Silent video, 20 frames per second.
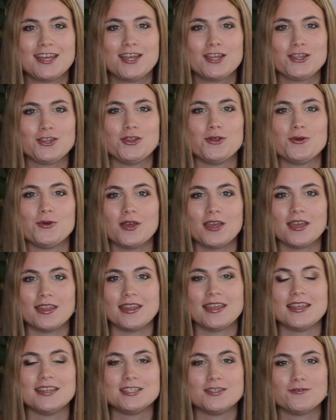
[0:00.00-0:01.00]
you in
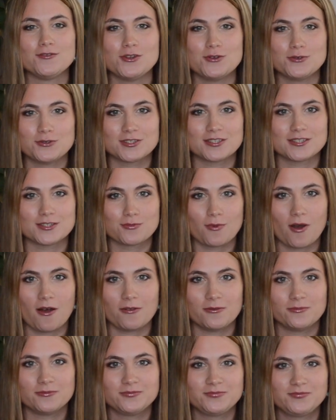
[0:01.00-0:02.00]
interviews as
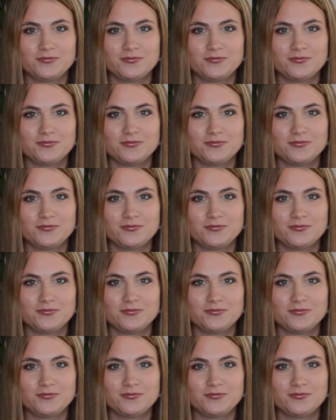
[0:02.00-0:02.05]
well.